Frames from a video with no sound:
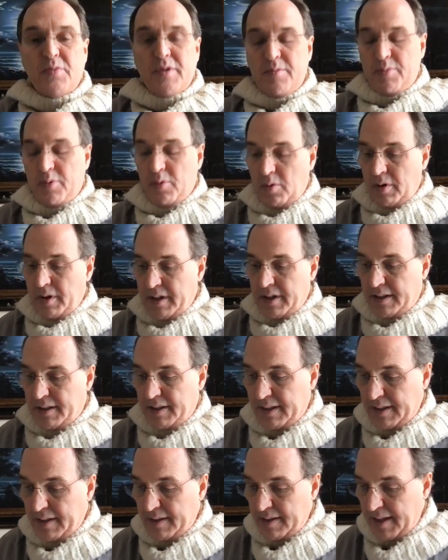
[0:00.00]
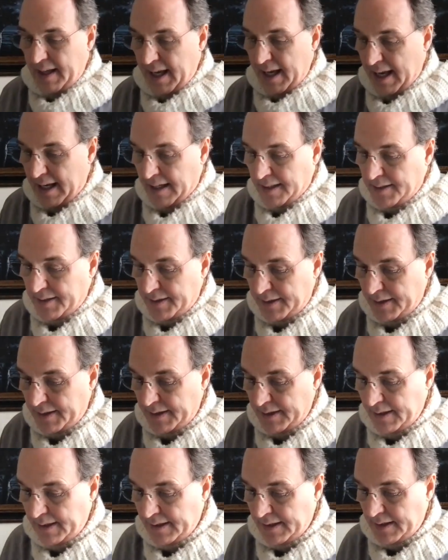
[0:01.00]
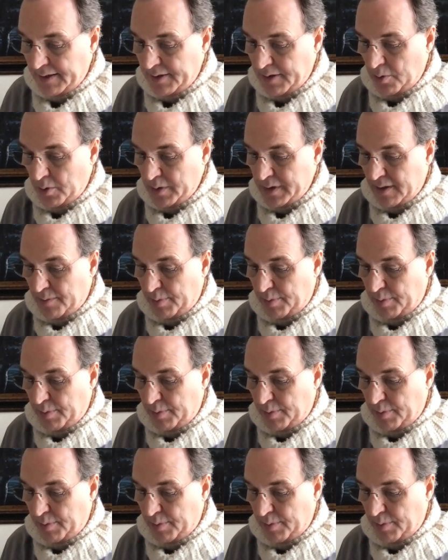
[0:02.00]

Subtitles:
I think it was just reported that